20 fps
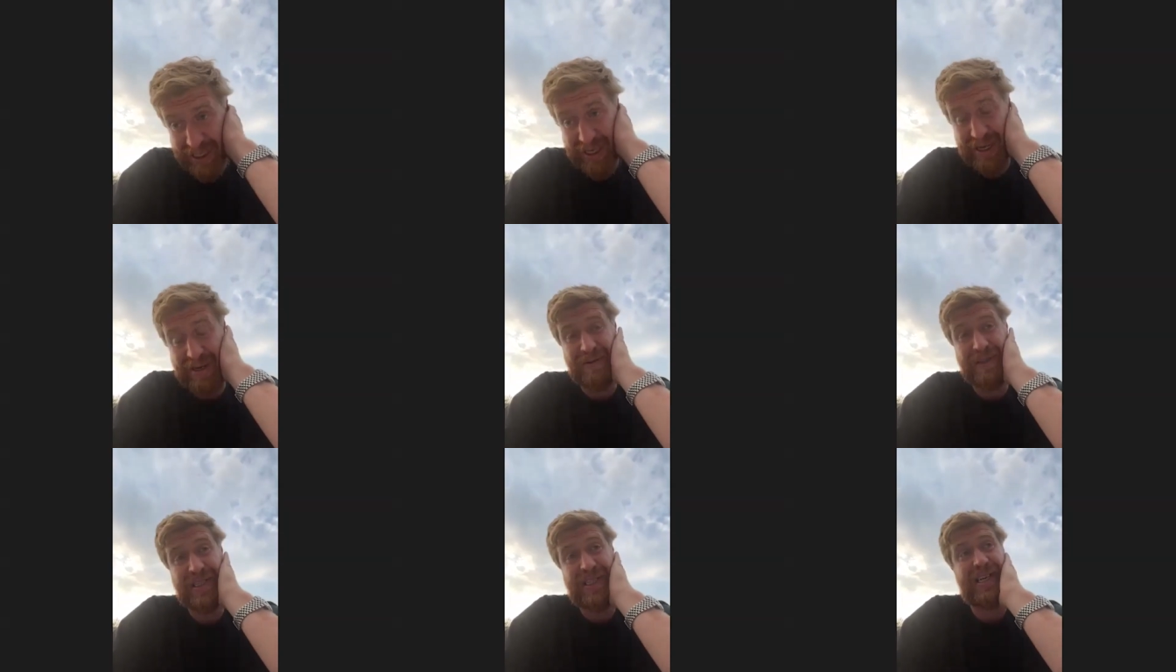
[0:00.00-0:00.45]

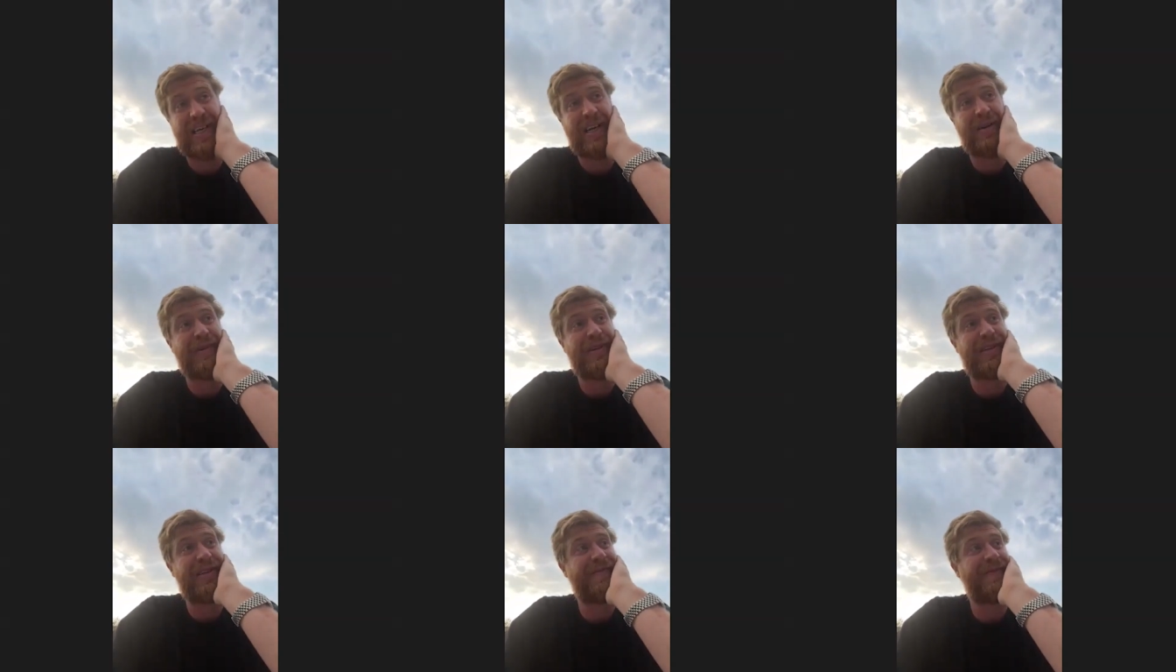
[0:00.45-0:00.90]
I would say
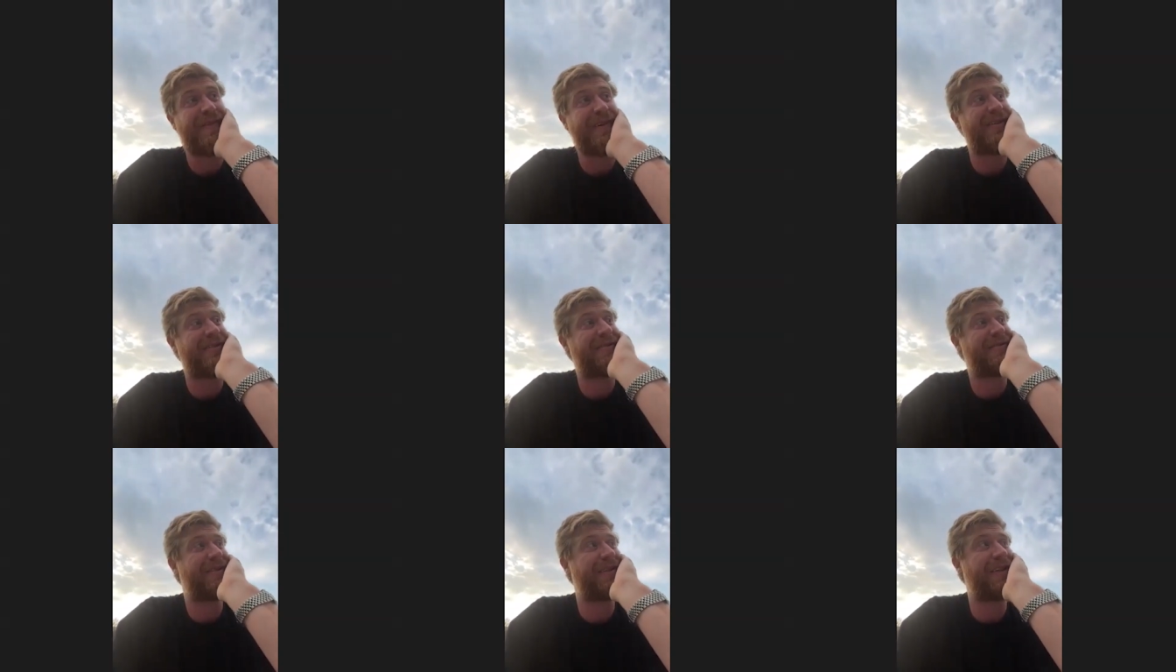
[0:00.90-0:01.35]
I'm a
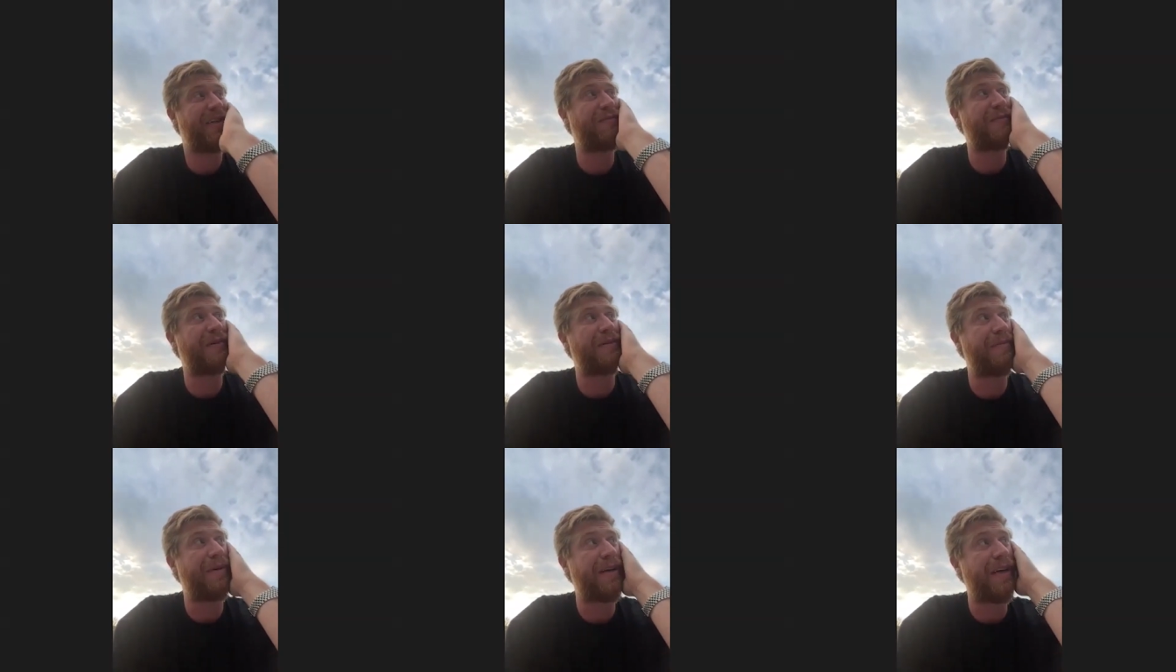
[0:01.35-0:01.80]
different
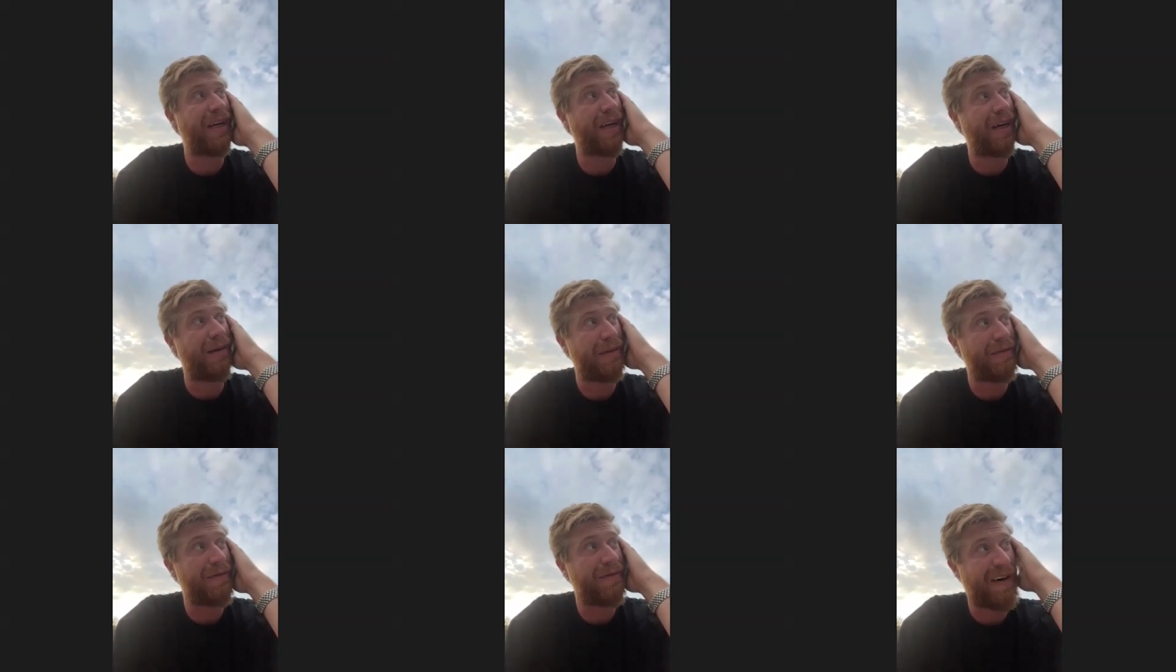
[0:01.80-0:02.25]
human being.
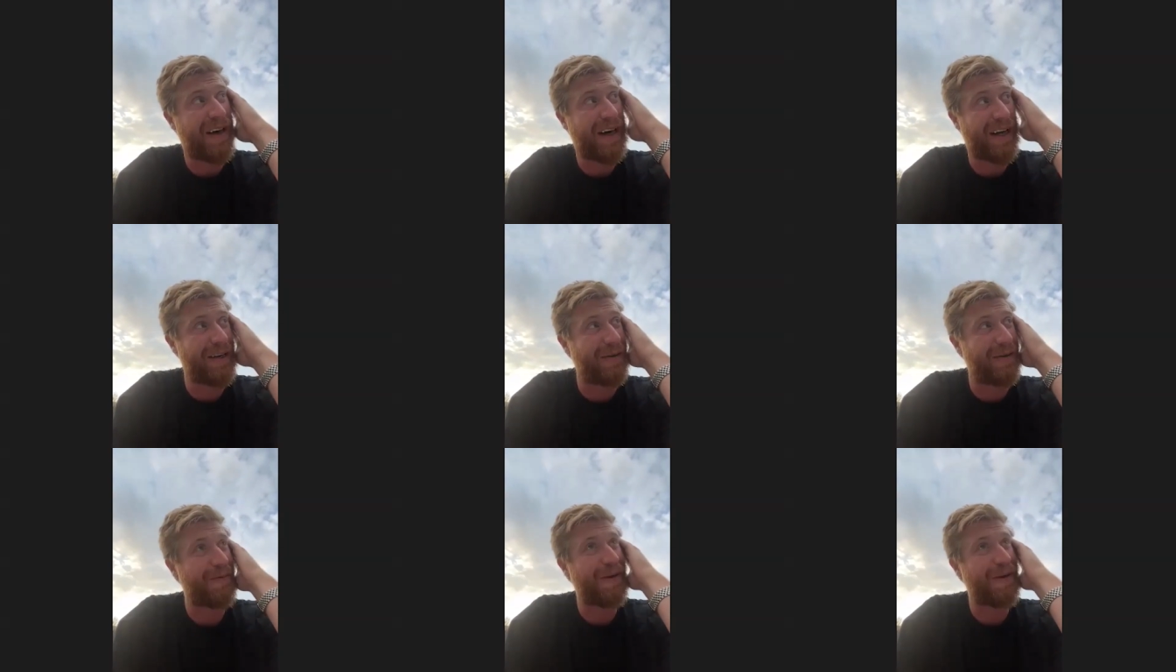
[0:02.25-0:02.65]
I'm a father